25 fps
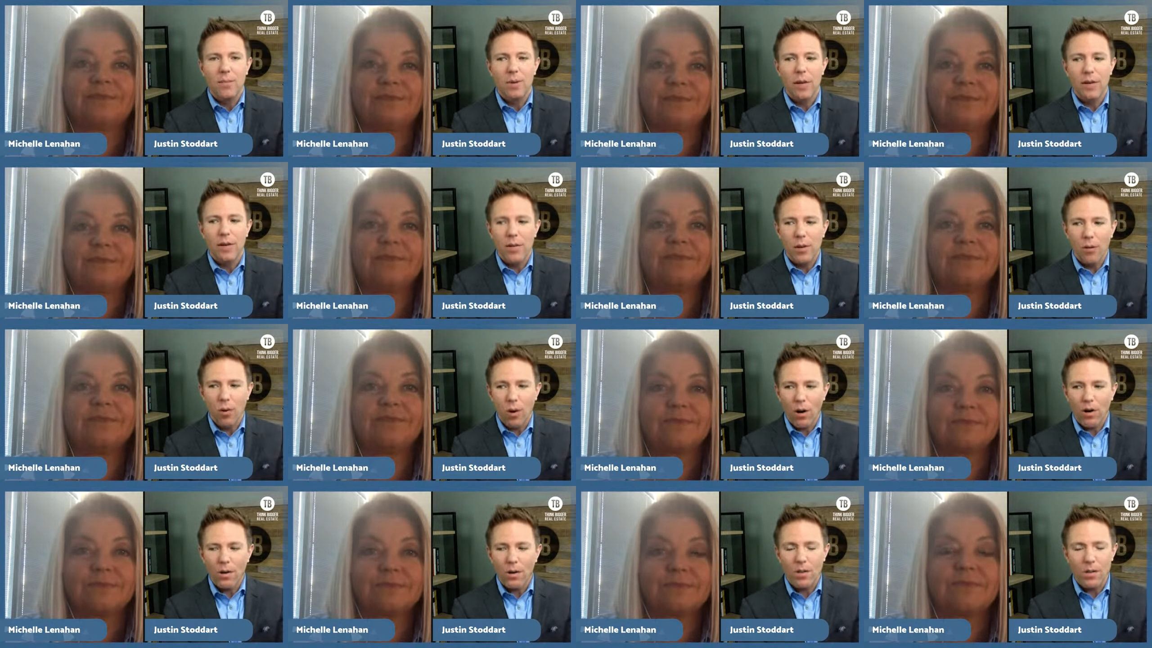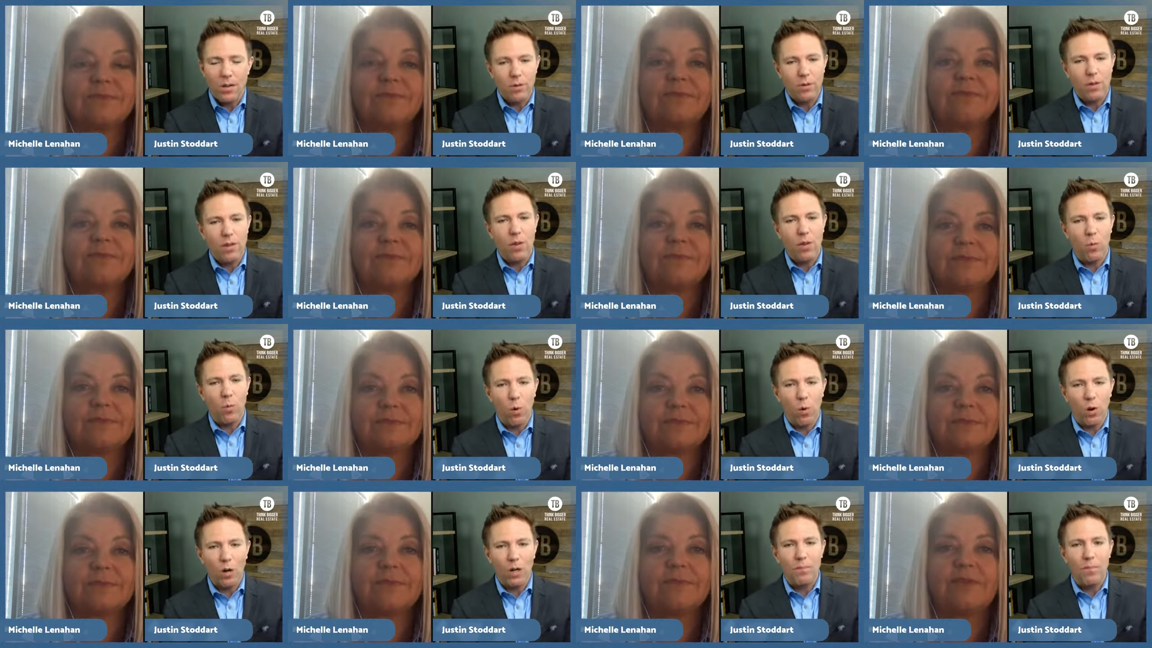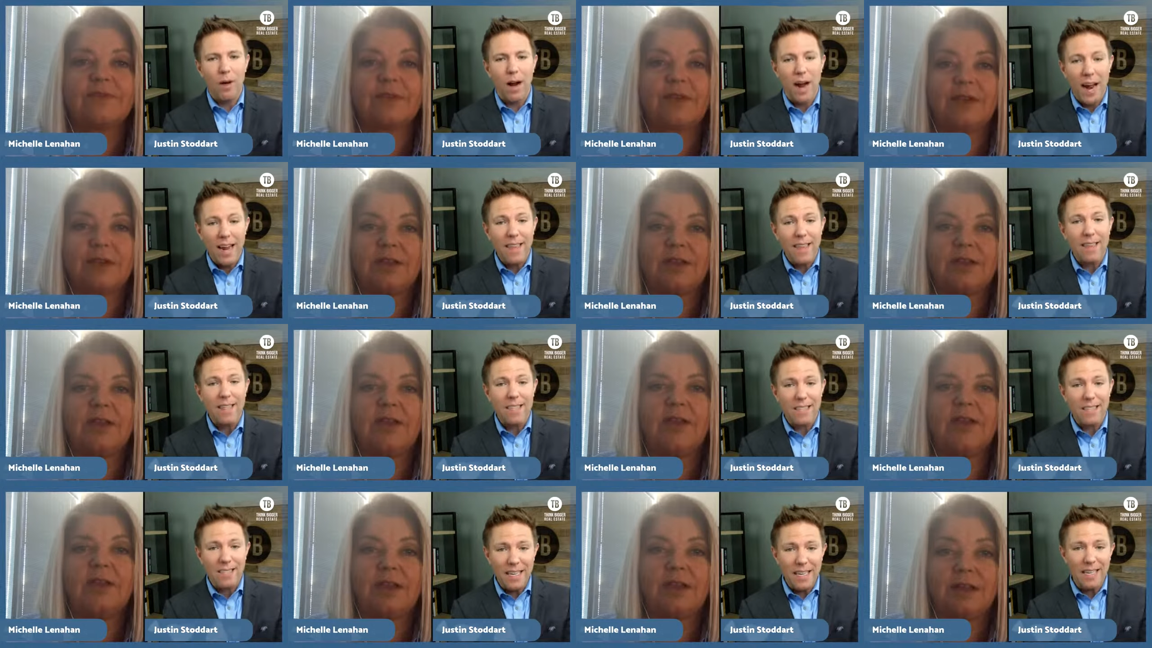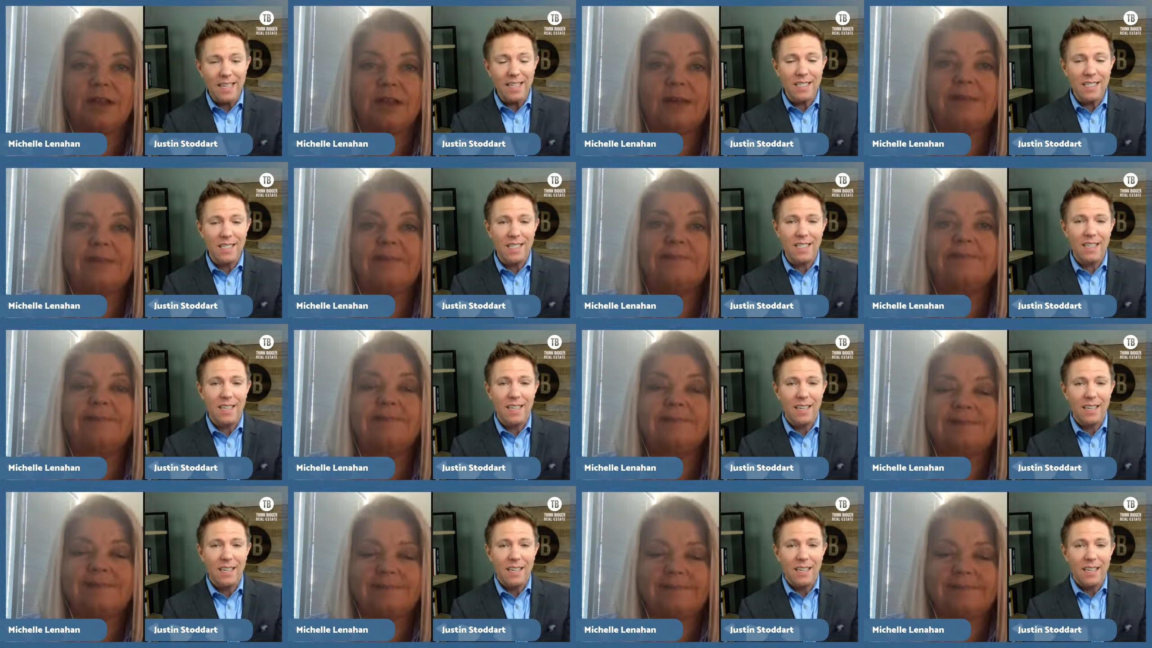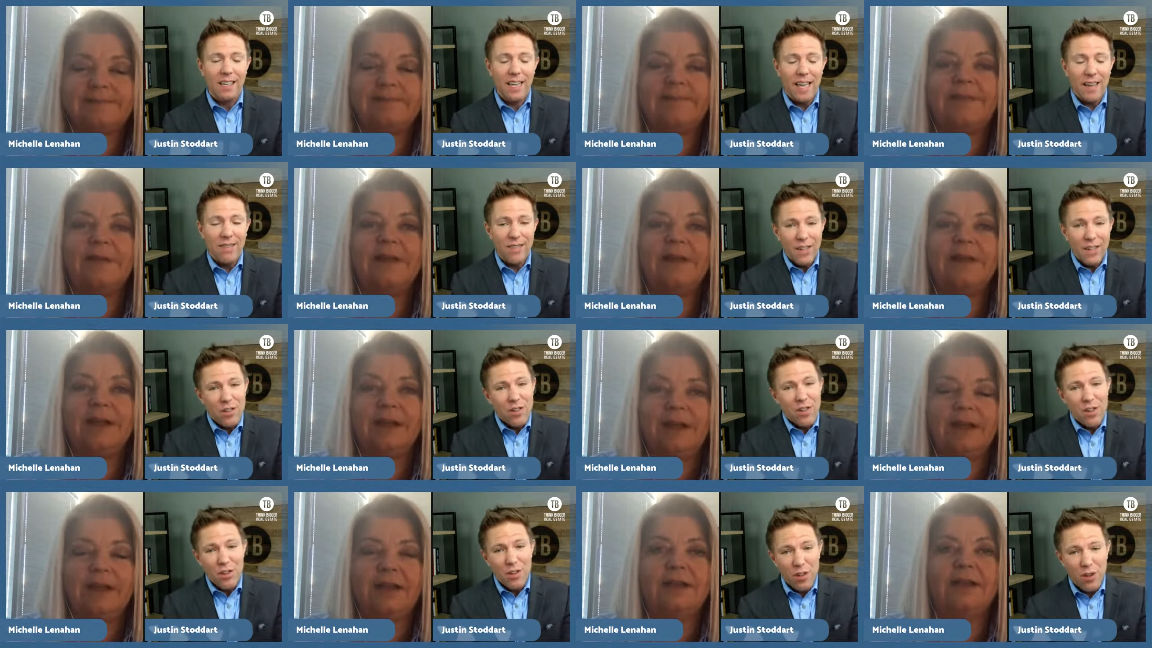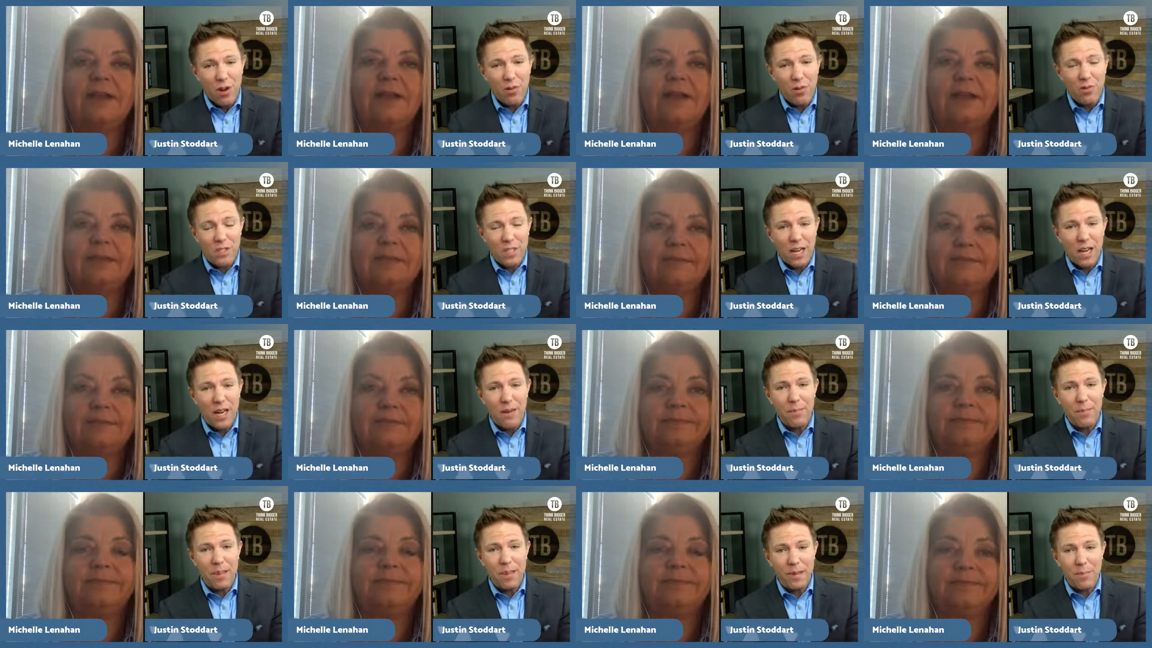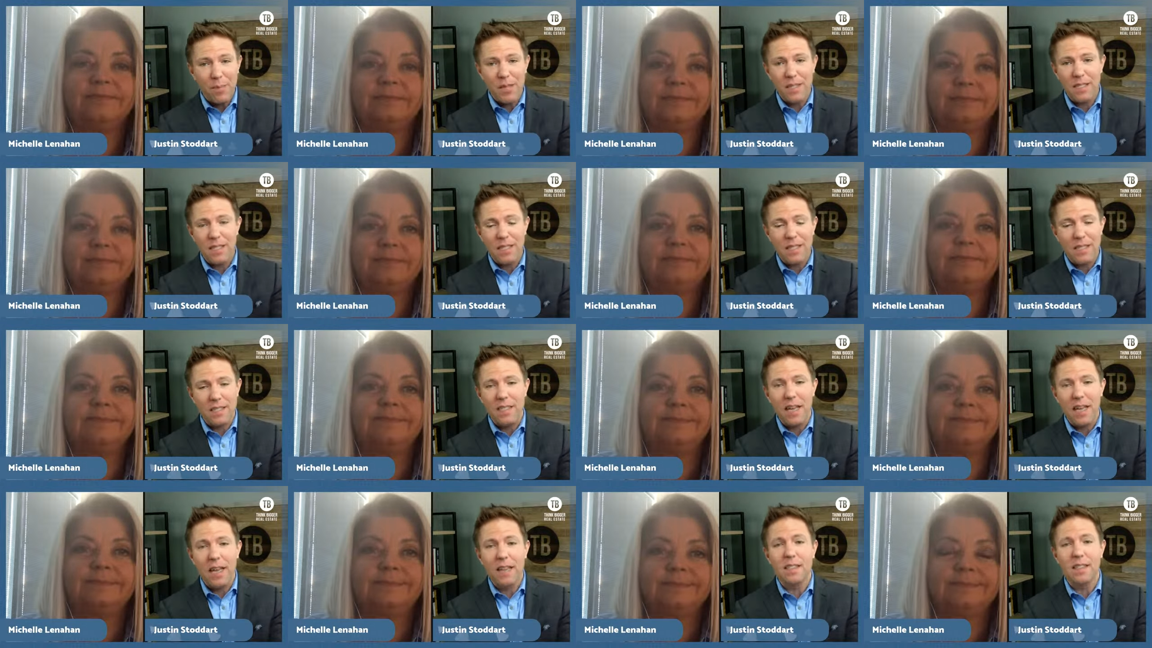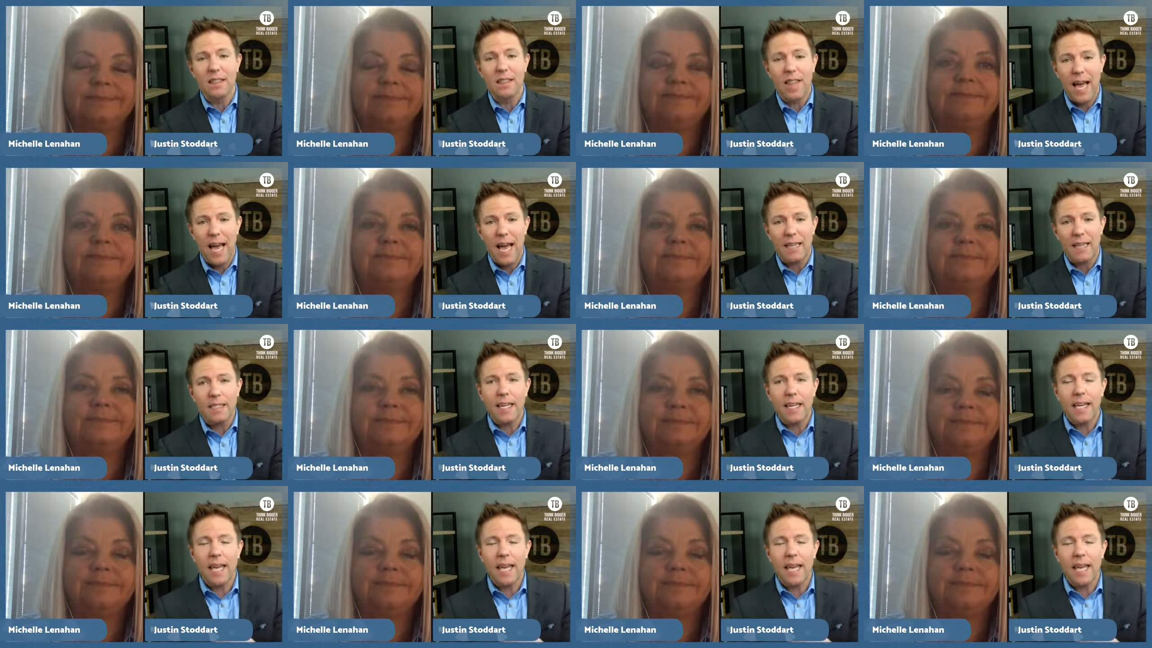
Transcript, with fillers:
Speaker 1: But if you aren't doing the work behind the scenes, eventually it shows up and the business doesn't last.